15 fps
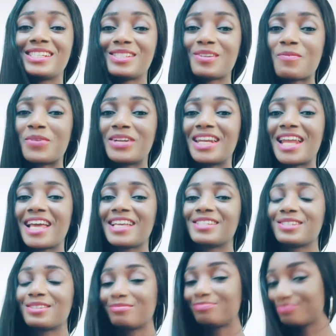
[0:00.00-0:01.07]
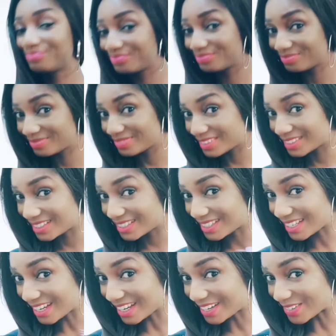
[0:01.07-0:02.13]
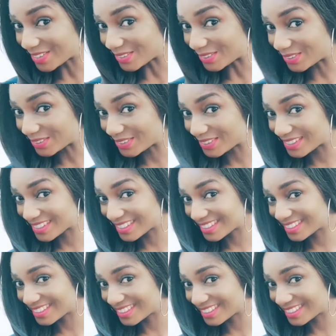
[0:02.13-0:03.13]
if someone likes you, they don't.